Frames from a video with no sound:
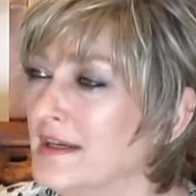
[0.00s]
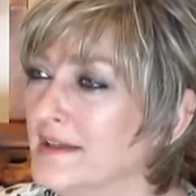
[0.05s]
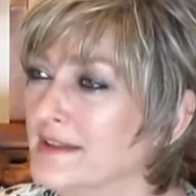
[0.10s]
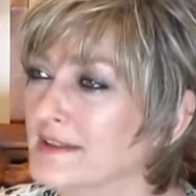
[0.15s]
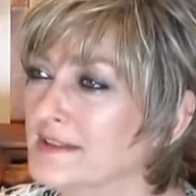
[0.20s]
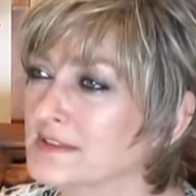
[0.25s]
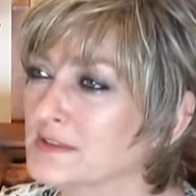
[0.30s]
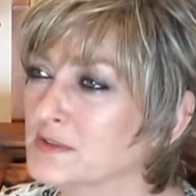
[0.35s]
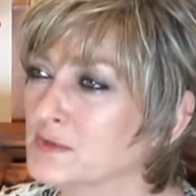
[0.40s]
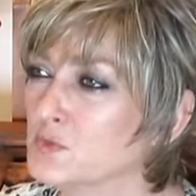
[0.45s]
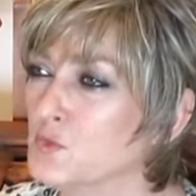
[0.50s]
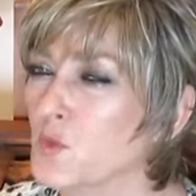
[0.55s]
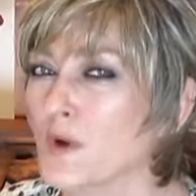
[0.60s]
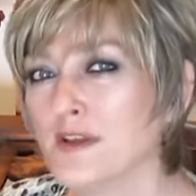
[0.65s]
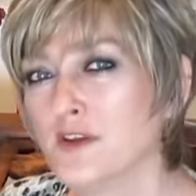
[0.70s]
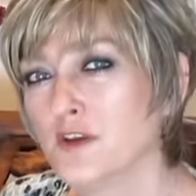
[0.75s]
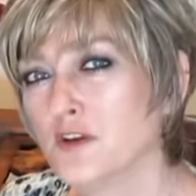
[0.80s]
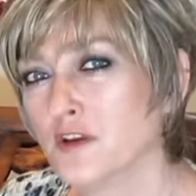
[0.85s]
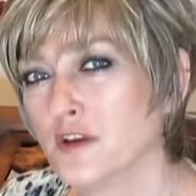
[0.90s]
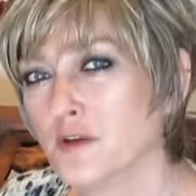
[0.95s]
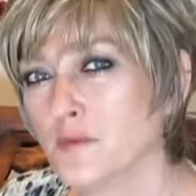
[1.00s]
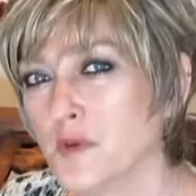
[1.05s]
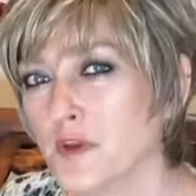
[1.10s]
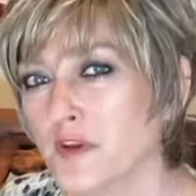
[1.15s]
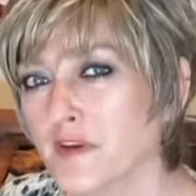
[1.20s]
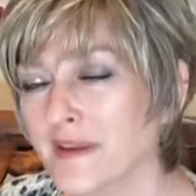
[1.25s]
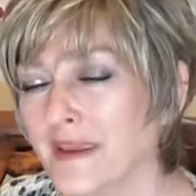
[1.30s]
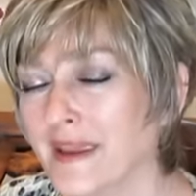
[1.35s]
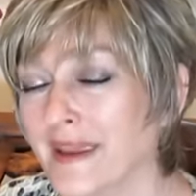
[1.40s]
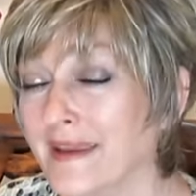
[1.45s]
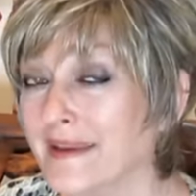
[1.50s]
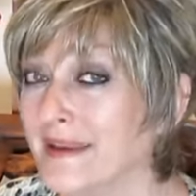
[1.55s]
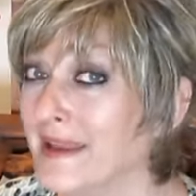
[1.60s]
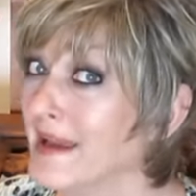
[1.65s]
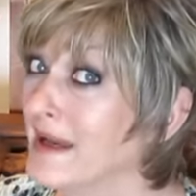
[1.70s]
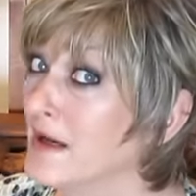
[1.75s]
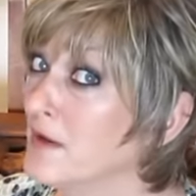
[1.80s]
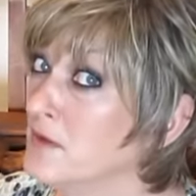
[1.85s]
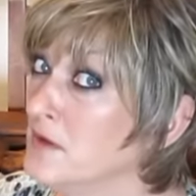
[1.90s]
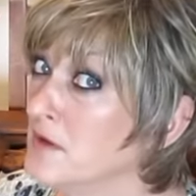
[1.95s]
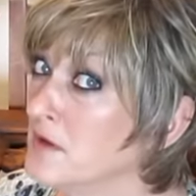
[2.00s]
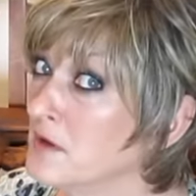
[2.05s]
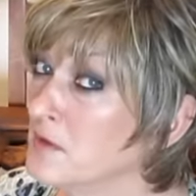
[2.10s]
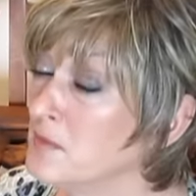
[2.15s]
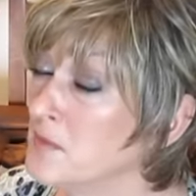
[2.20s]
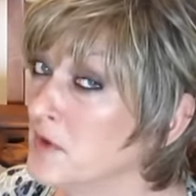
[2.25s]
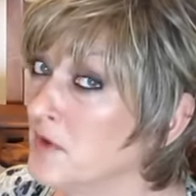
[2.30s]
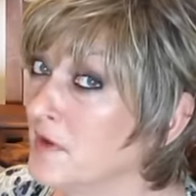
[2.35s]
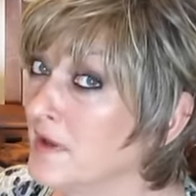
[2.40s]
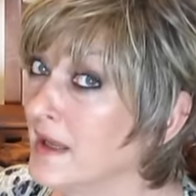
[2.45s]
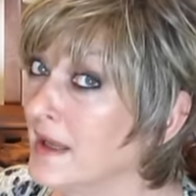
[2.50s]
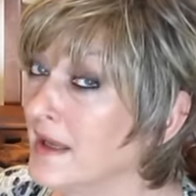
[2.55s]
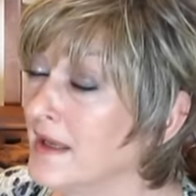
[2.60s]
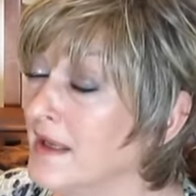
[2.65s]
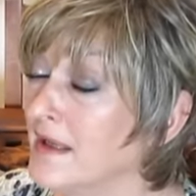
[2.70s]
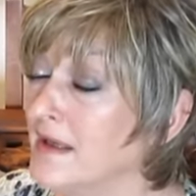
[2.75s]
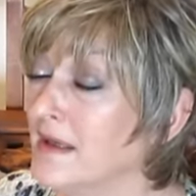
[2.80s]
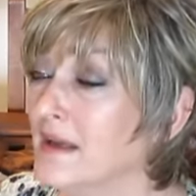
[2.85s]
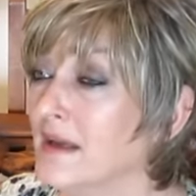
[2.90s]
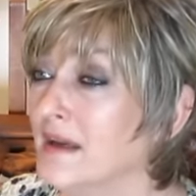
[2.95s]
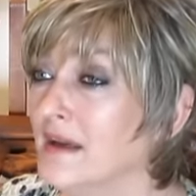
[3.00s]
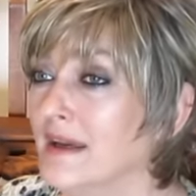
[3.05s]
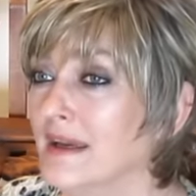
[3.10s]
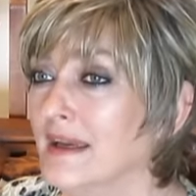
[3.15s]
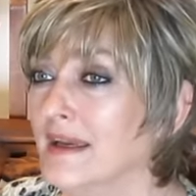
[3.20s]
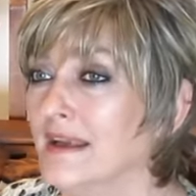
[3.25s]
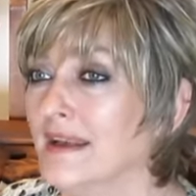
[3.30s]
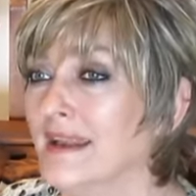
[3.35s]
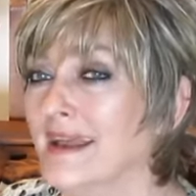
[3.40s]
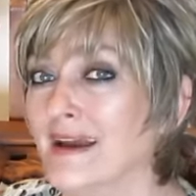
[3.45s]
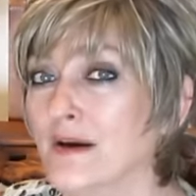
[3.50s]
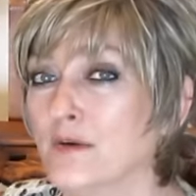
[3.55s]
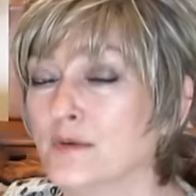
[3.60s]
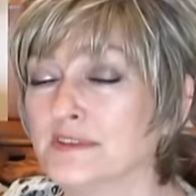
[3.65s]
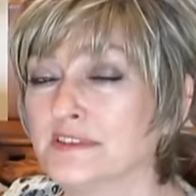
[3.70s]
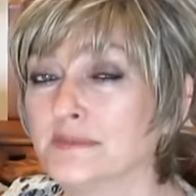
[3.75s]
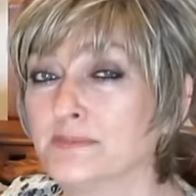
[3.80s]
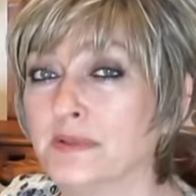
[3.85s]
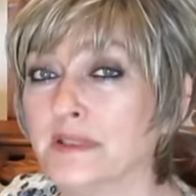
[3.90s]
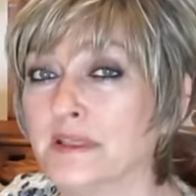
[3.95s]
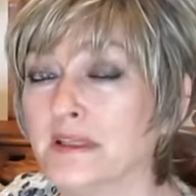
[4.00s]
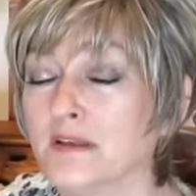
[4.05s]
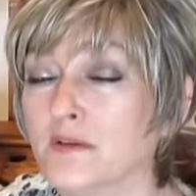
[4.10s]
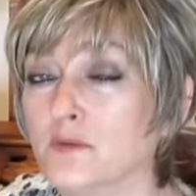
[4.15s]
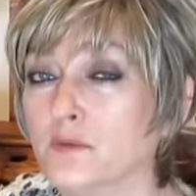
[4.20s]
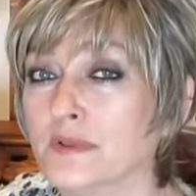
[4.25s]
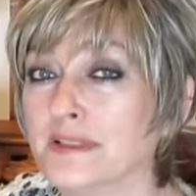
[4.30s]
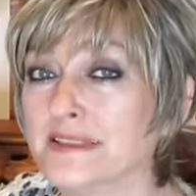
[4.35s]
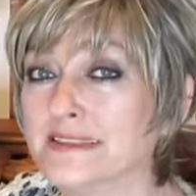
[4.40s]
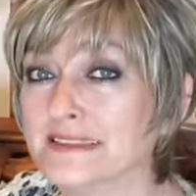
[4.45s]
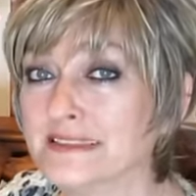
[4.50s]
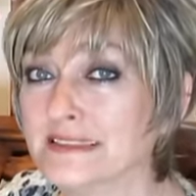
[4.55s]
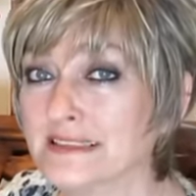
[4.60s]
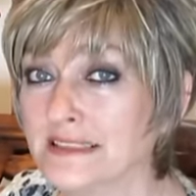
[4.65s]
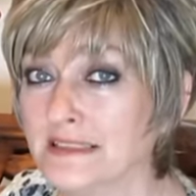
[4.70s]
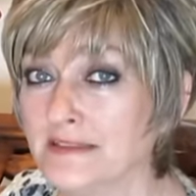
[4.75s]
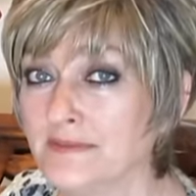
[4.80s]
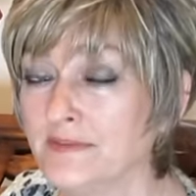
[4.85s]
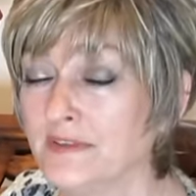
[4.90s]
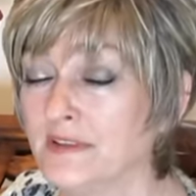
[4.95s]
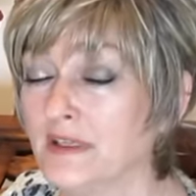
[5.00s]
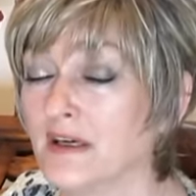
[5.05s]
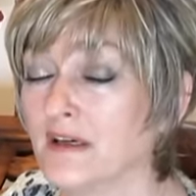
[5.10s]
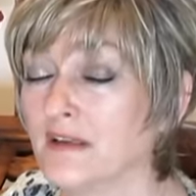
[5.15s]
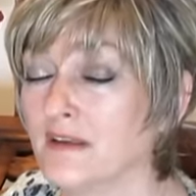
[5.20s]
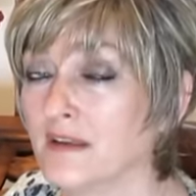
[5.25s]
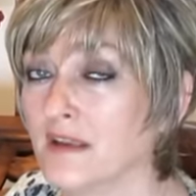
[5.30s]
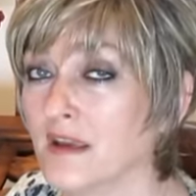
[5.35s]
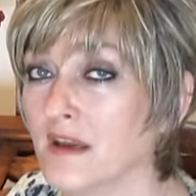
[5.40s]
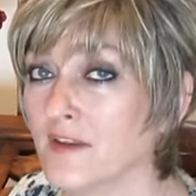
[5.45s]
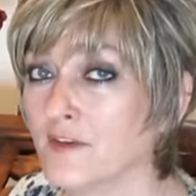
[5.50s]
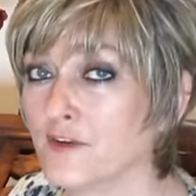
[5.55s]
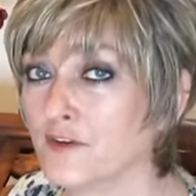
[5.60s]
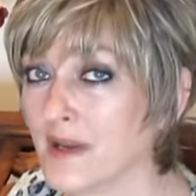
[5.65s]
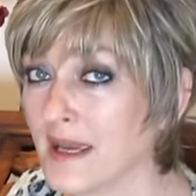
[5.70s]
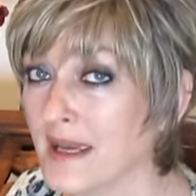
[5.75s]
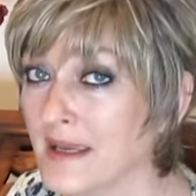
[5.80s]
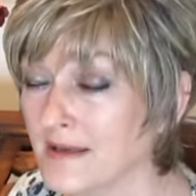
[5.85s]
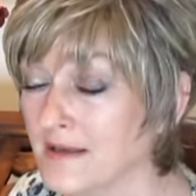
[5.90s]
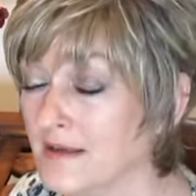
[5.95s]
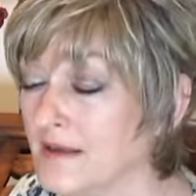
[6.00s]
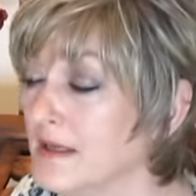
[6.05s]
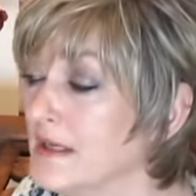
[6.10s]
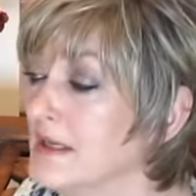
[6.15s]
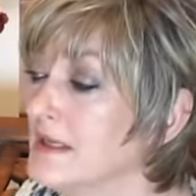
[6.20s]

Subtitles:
It's what you communicate, how you communicate it, and how it's being received on the other end.